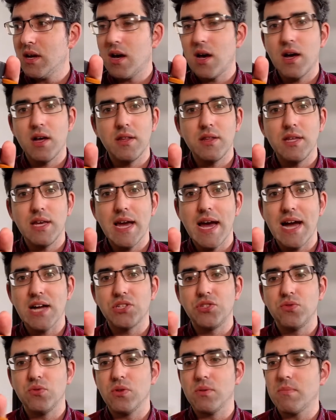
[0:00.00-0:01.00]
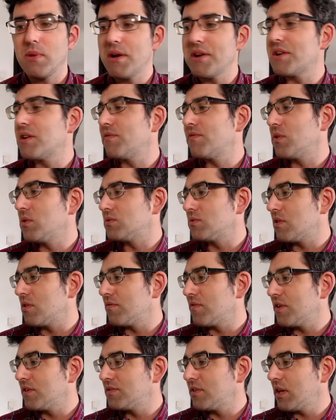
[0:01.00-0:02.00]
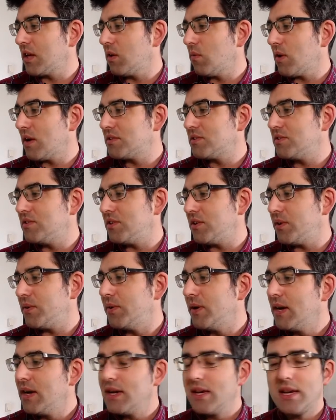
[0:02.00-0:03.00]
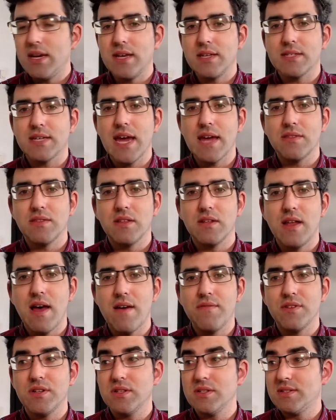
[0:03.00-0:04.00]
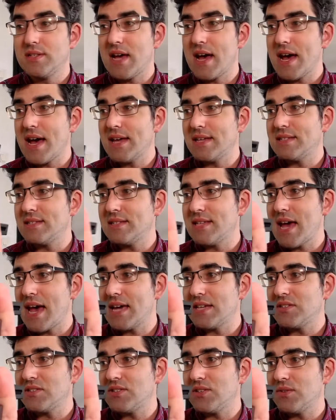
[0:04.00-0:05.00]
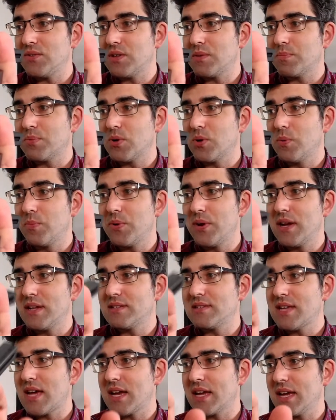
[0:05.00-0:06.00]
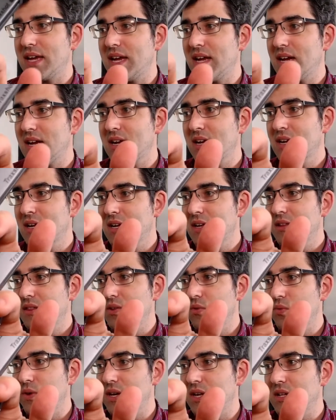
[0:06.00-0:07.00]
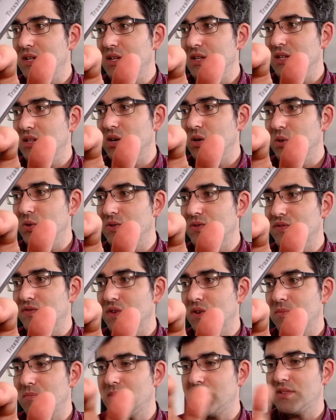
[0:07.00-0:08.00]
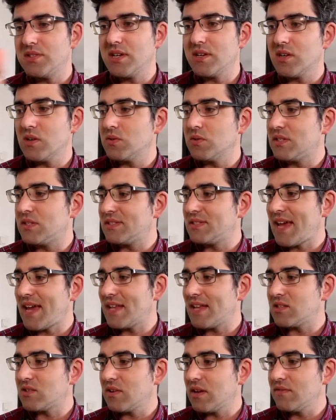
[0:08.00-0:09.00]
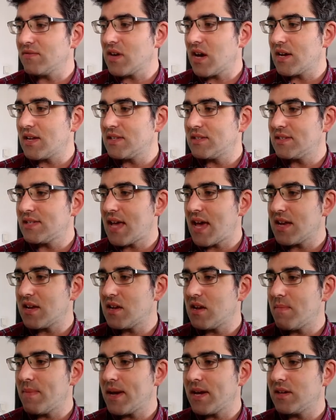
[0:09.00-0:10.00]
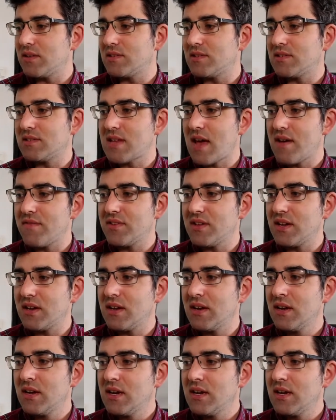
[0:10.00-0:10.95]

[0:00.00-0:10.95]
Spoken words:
on the actual microphone. So the first thing you want to do is get the levels set to an appropriate setting here. The wheel goes from 0 to 10. So I've got it set at about 7.